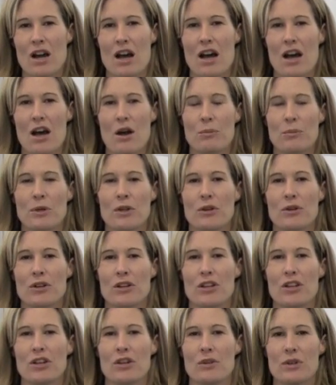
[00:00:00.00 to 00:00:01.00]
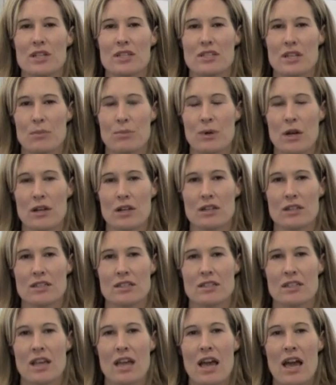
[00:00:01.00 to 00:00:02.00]
Uh, Appirio is a
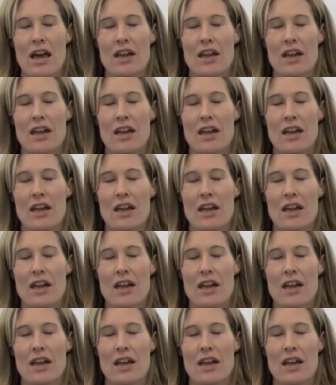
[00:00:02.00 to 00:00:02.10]
products